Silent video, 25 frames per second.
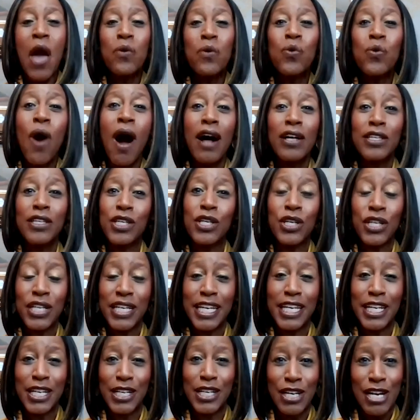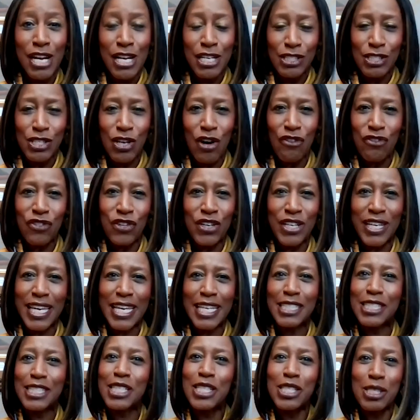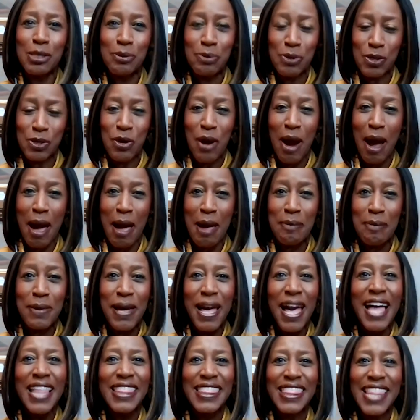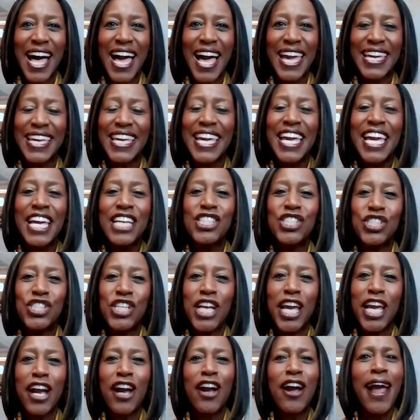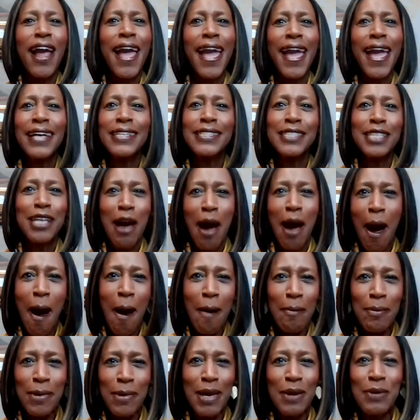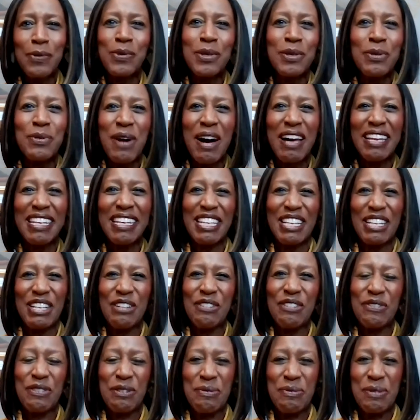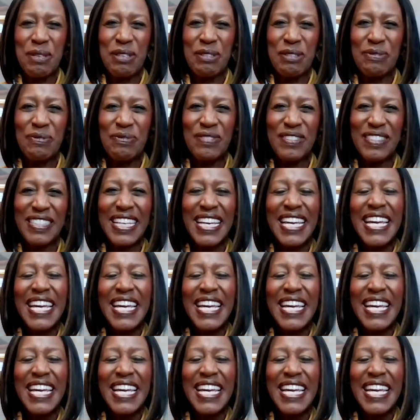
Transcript: And while you're here, don't forget to subscribe, like, share, and comment. We want to hear from you.